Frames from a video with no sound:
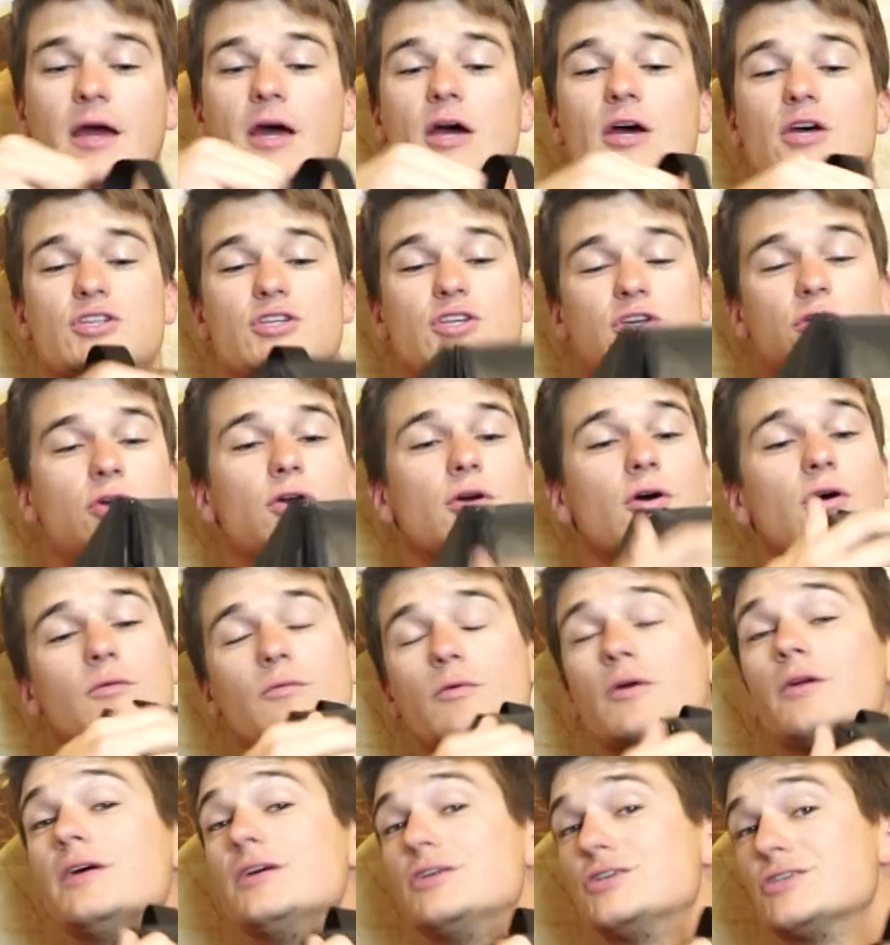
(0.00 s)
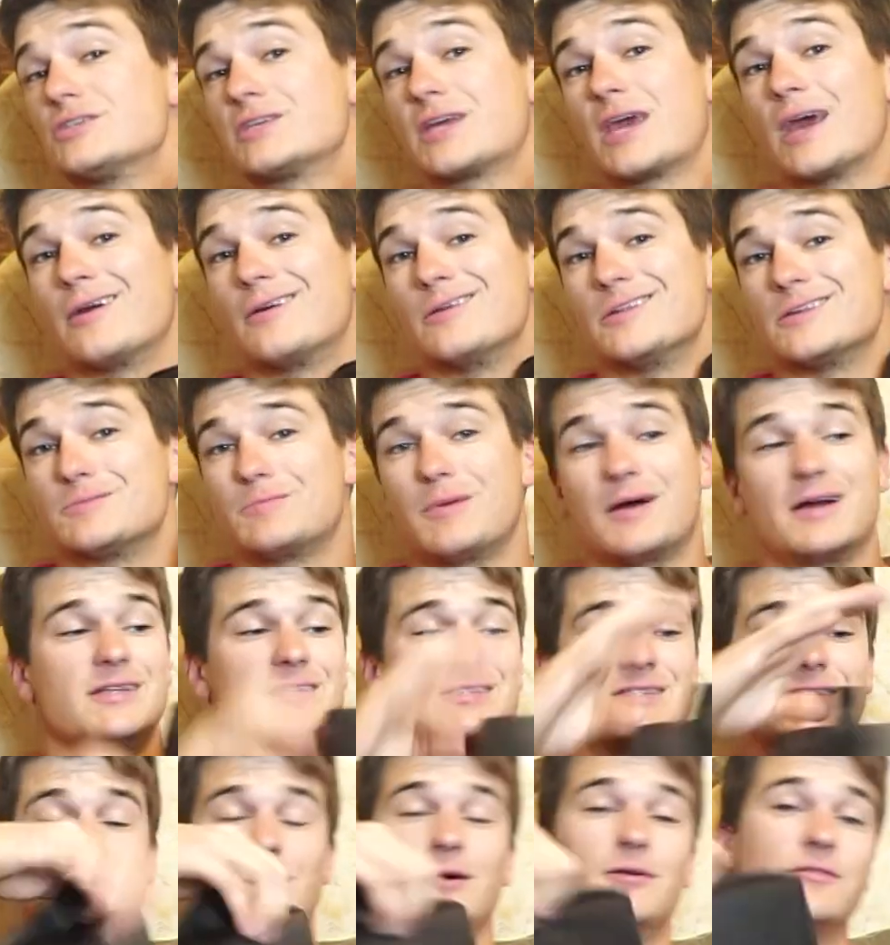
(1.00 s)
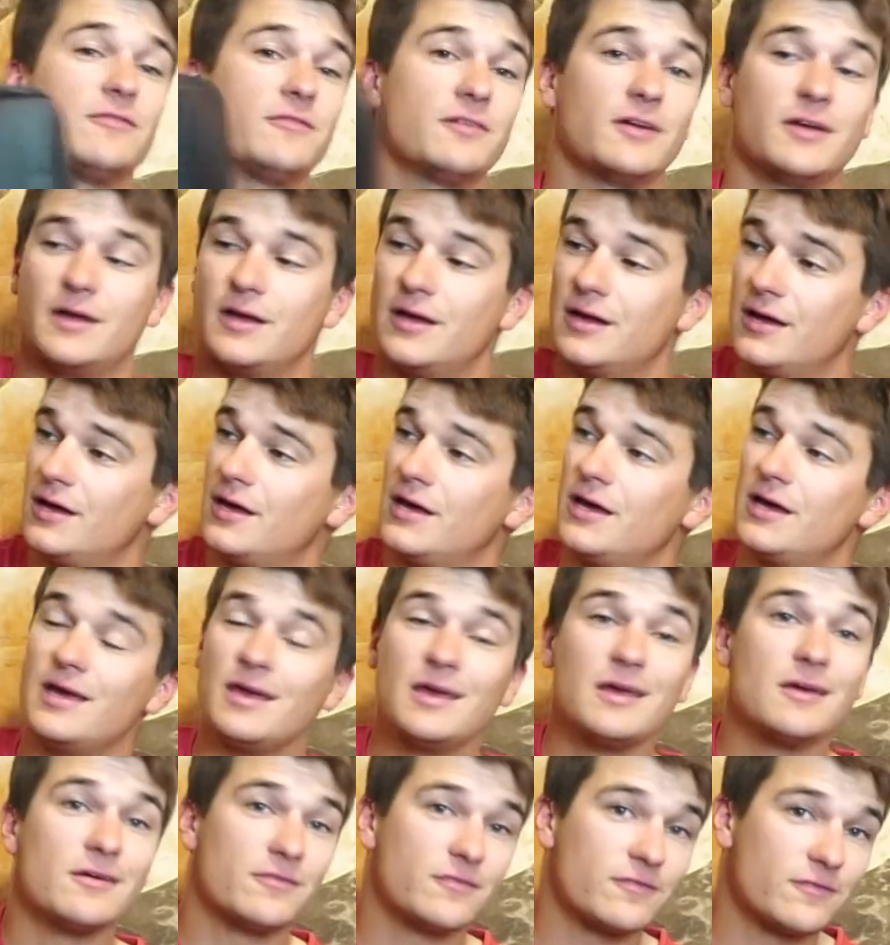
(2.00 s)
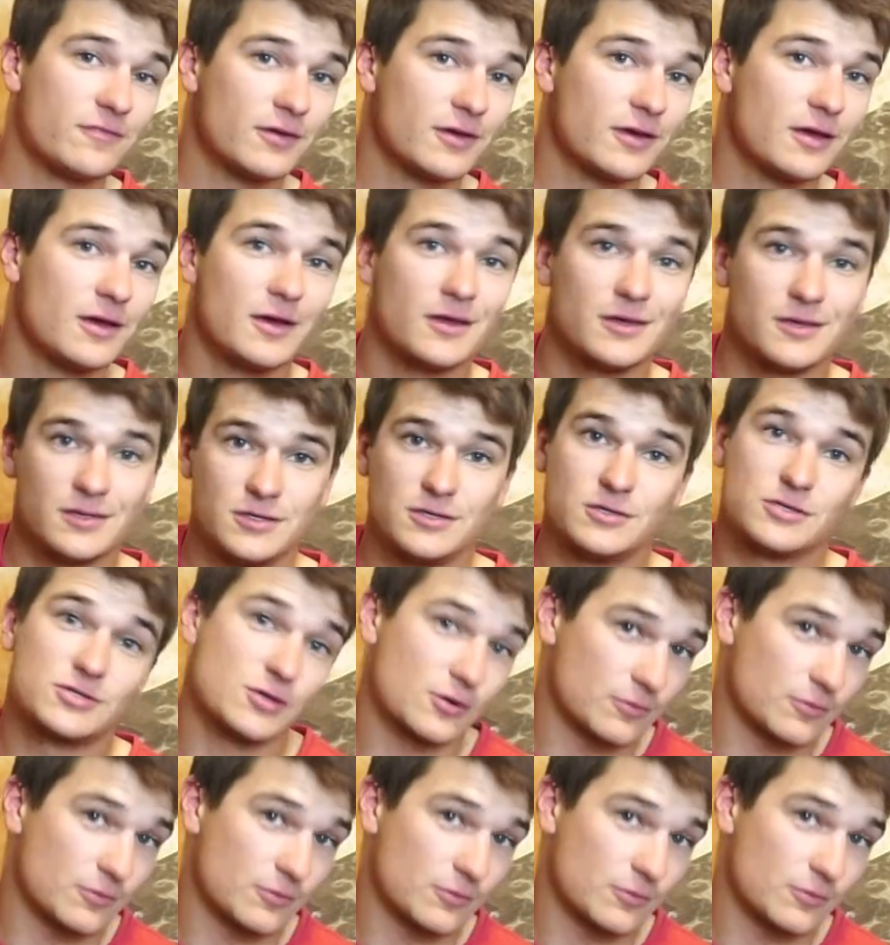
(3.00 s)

So you could really just carry this by itself if you so